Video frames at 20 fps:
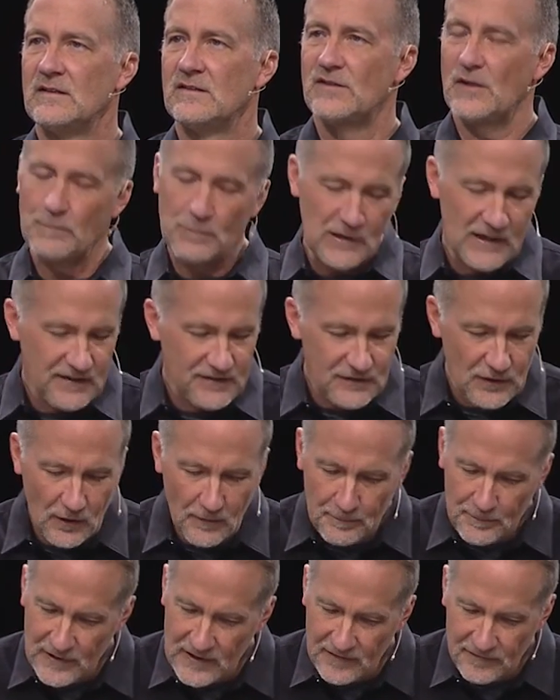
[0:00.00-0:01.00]
So please
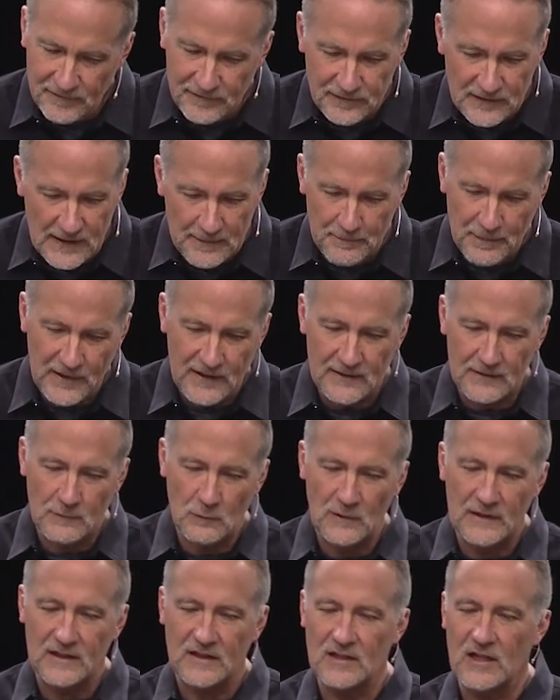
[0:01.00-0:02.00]
don't be flippant
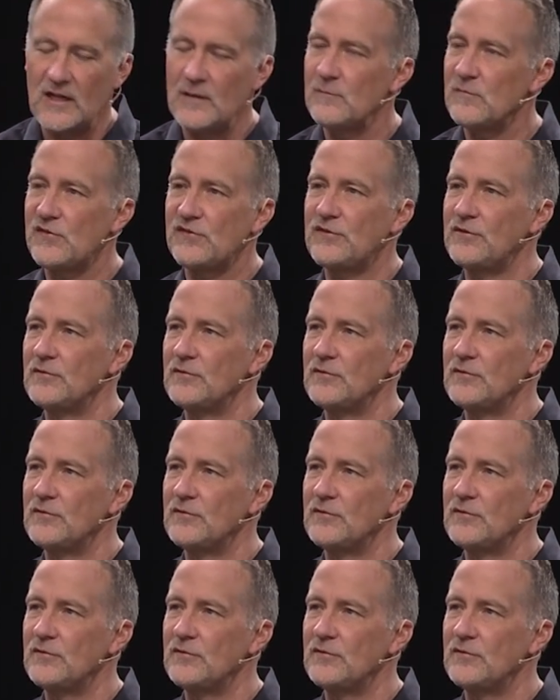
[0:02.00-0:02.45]
when it comes